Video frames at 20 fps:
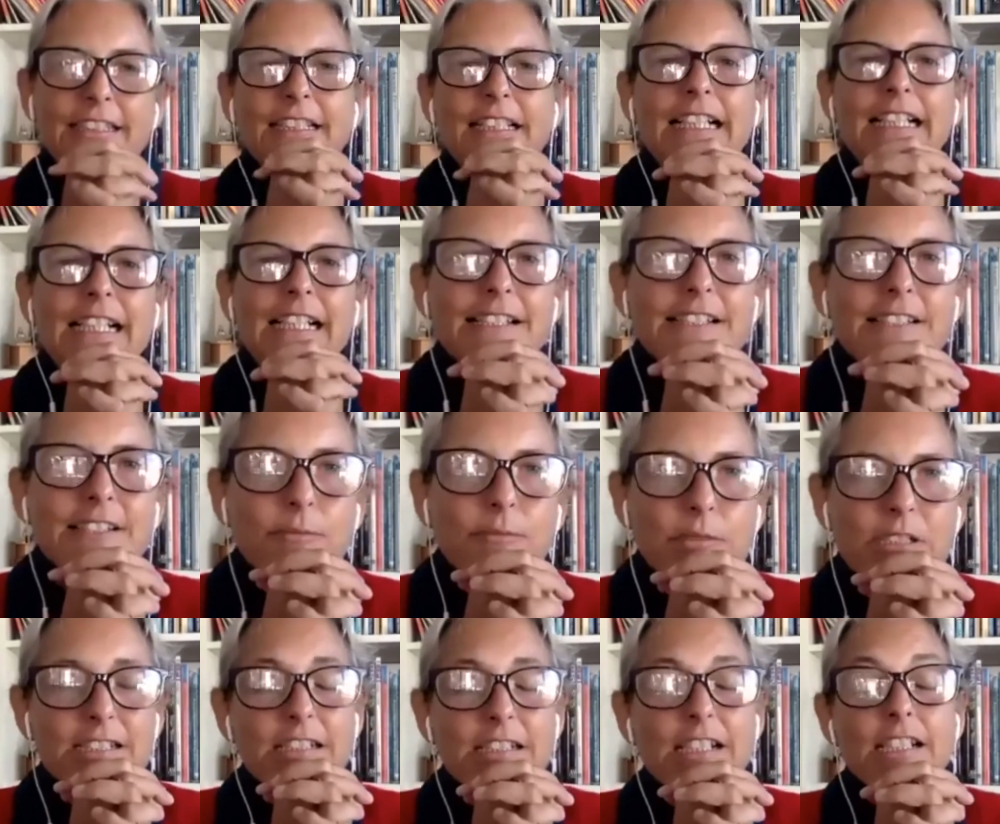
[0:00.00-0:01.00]
and we're
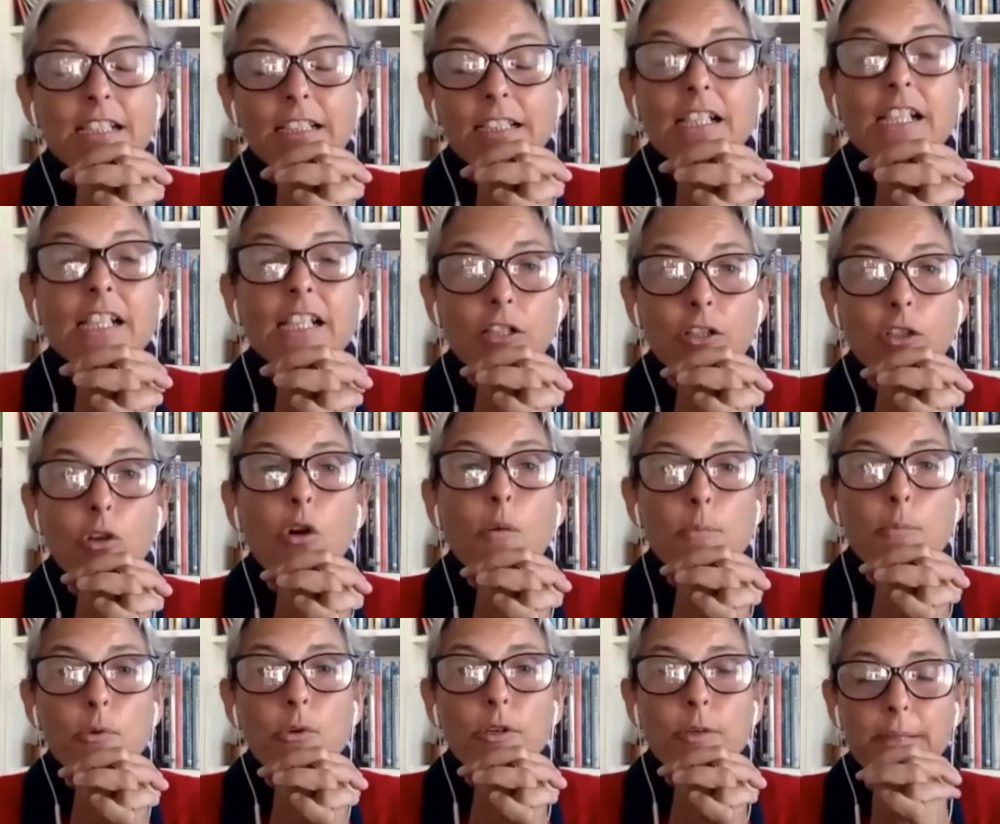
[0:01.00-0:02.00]
certainly learning a lot
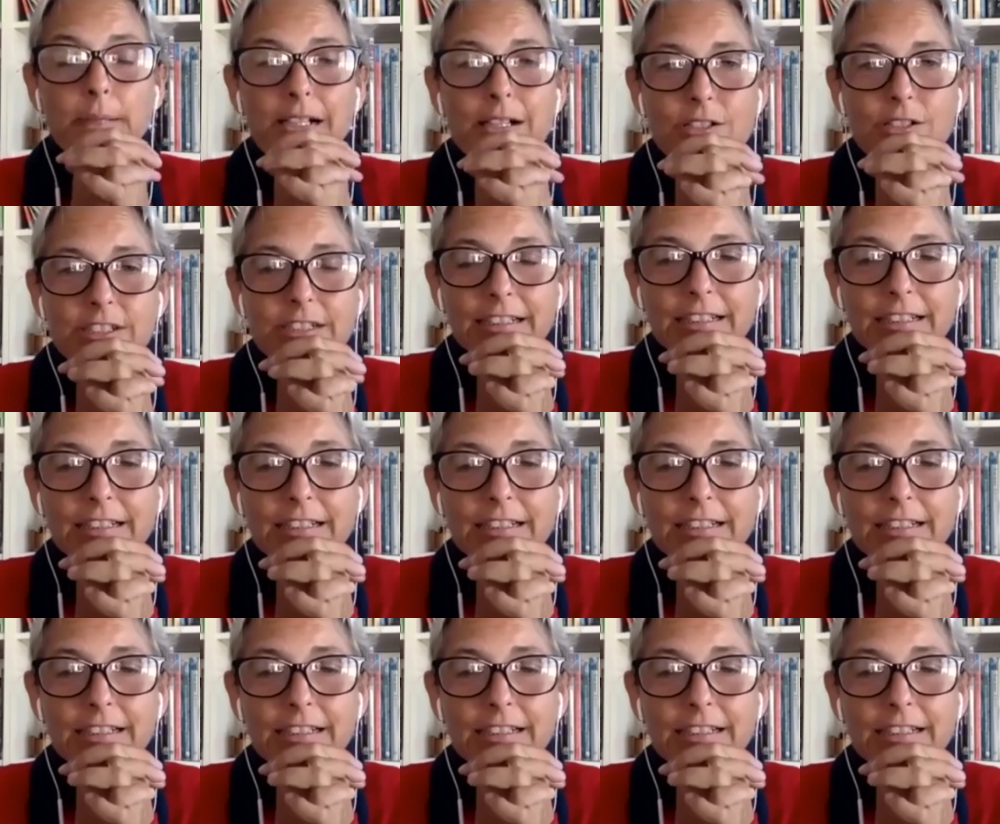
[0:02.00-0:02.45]
more about it,